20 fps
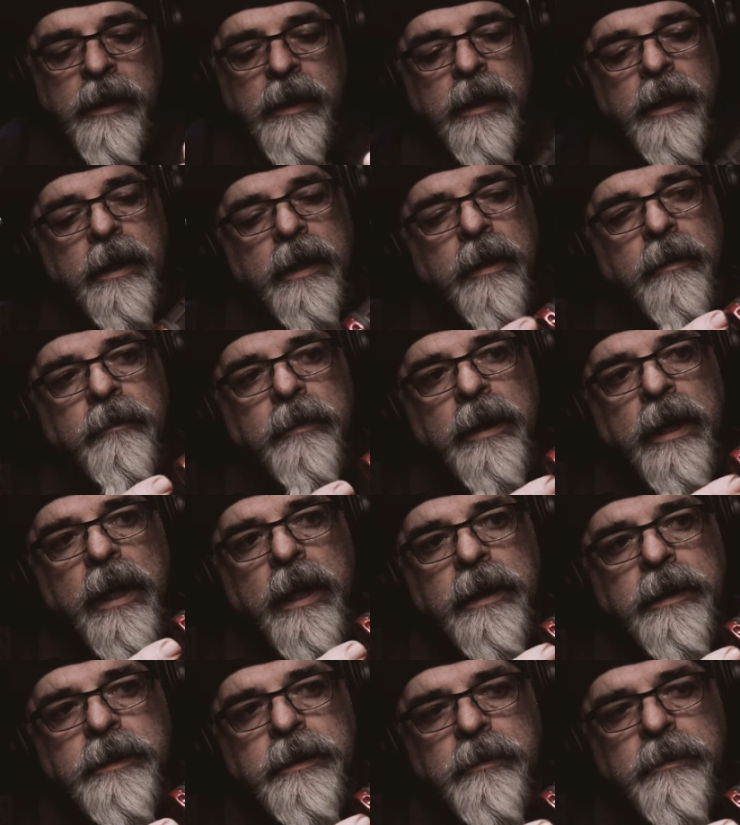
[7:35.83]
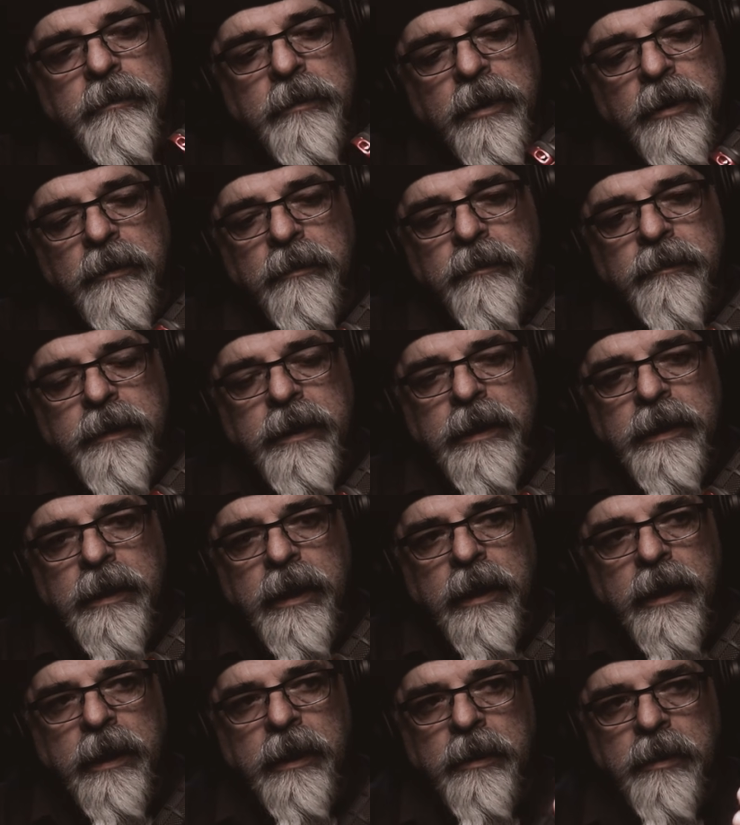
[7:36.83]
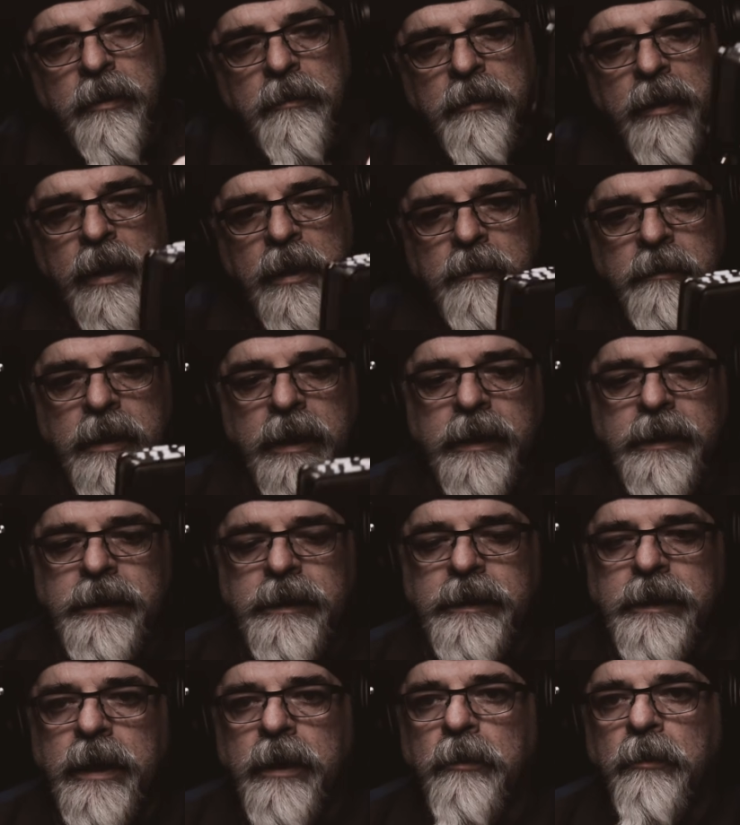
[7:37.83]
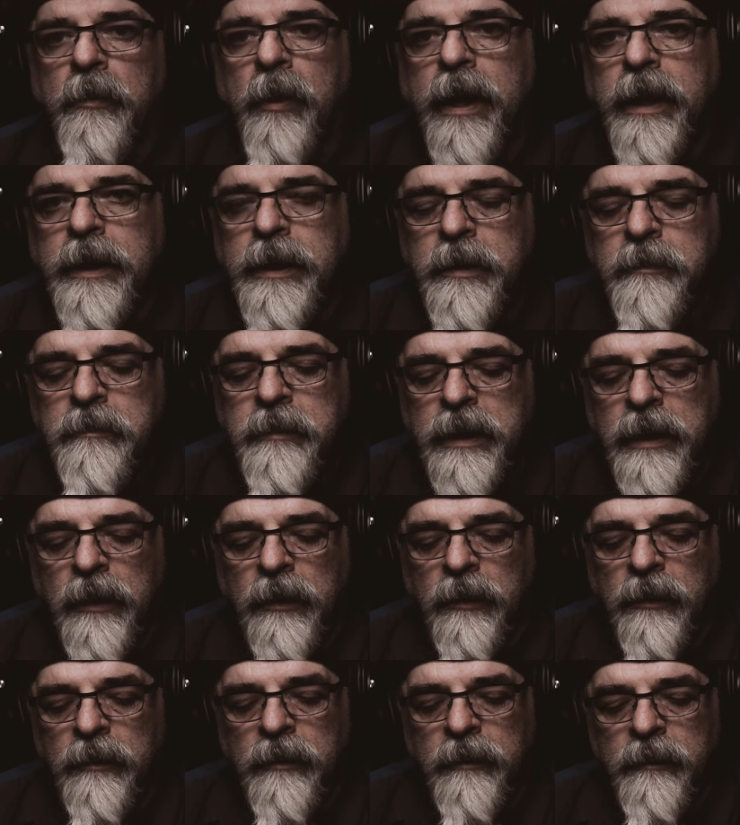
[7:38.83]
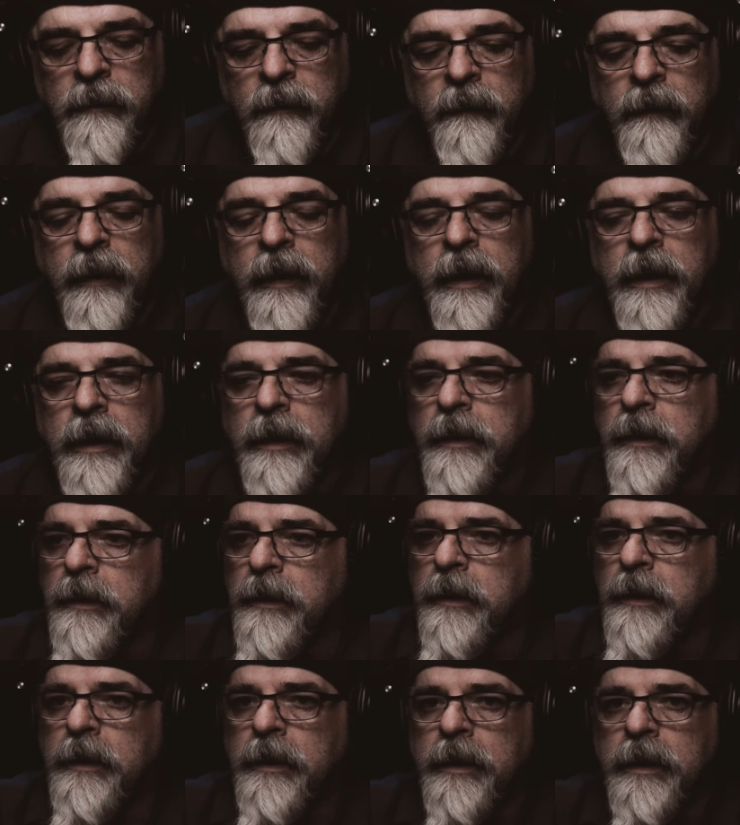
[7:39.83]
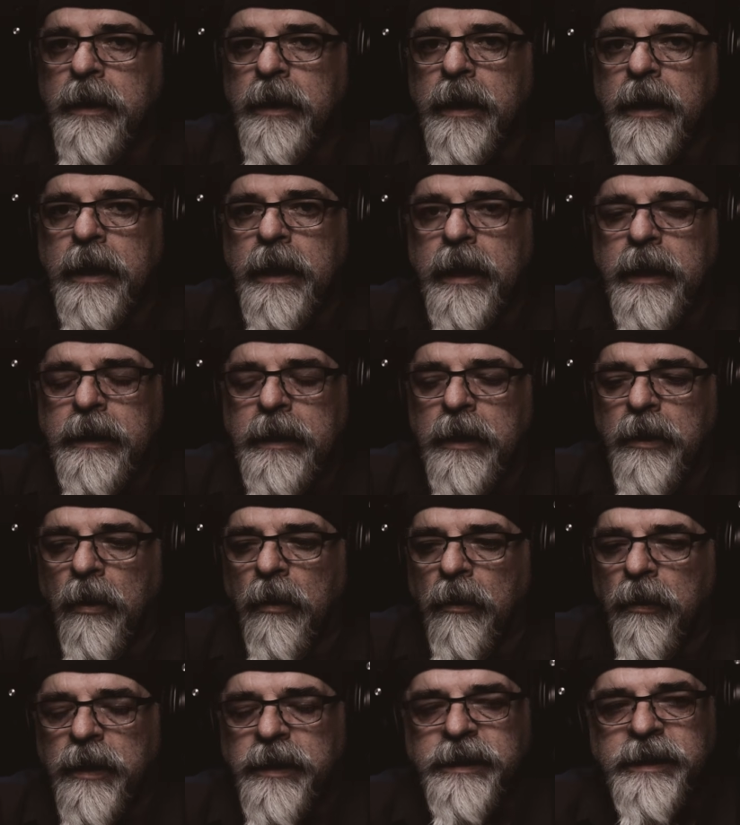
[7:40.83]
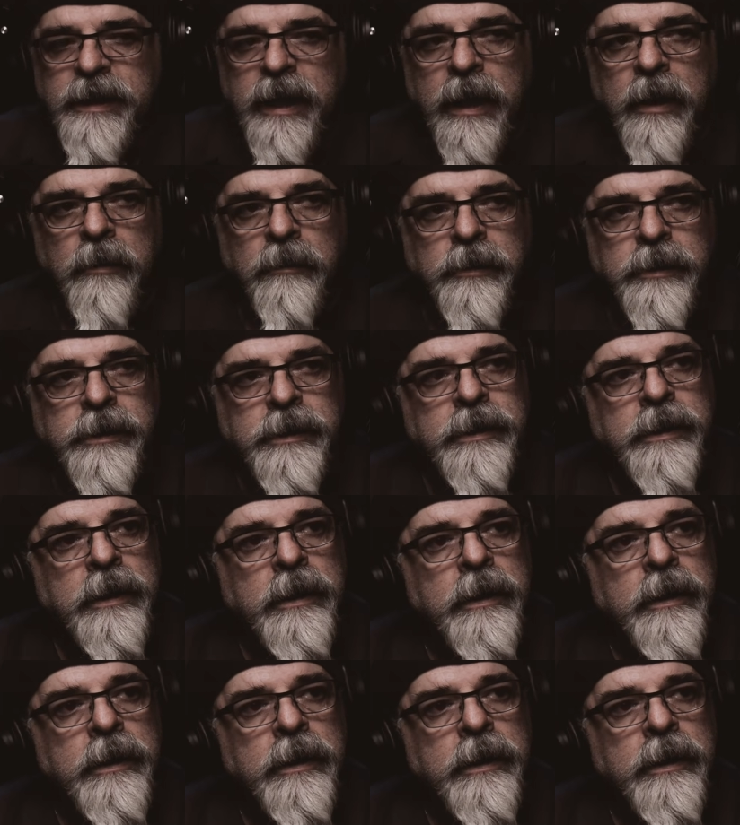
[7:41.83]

and I've got some little feet on the bottom. I can set it right in the middle, and I get all the sounds.